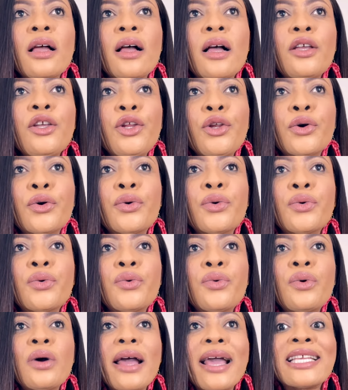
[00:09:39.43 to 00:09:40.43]
you
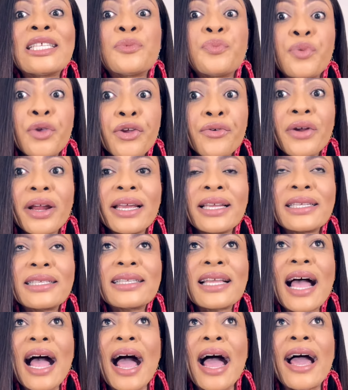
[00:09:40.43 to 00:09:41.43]
know,
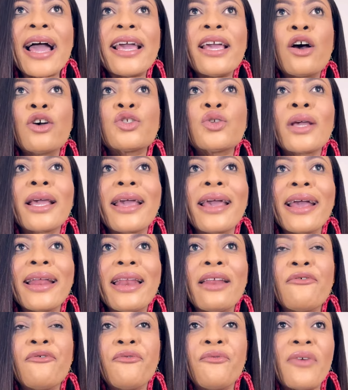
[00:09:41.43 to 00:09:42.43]
experience. I also
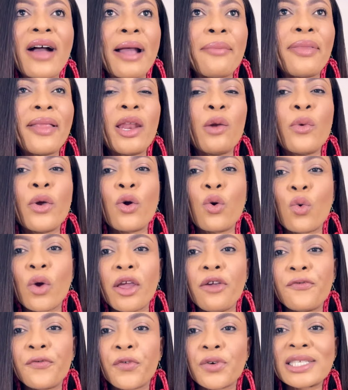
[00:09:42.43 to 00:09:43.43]
get the vibe that we're
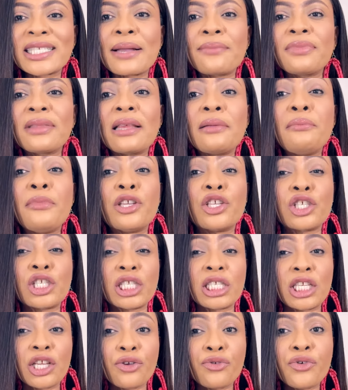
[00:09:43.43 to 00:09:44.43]
going for something
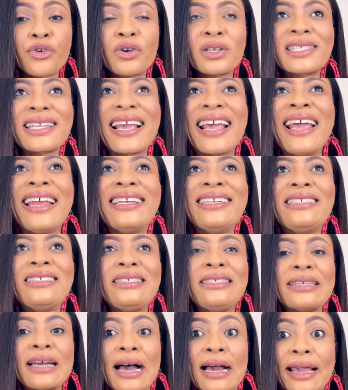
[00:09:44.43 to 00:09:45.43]
mysterious
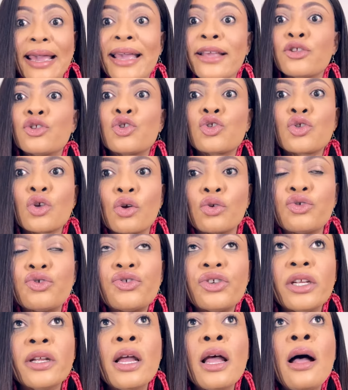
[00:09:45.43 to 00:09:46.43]
and dark and
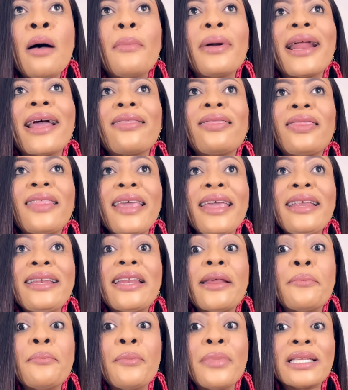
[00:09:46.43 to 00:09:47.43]
sultry, but I think
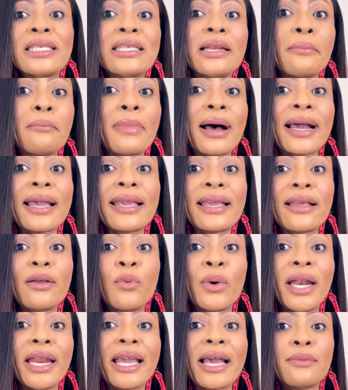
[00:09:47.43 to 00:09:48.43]
they missed the mark
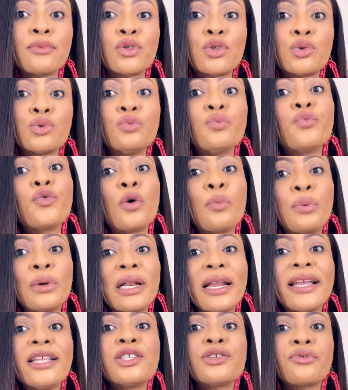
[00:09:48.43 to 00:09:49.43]
when it comes to
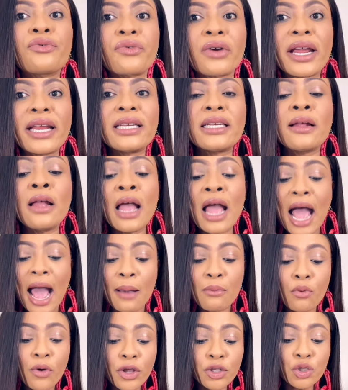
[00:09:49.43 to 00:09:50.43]
Opulent Red.
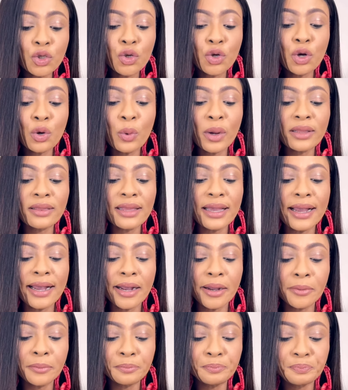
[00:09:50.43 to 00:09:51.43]
I'm going to go with
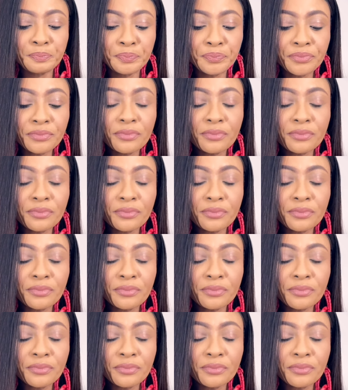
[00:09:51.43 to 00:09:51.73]
Anna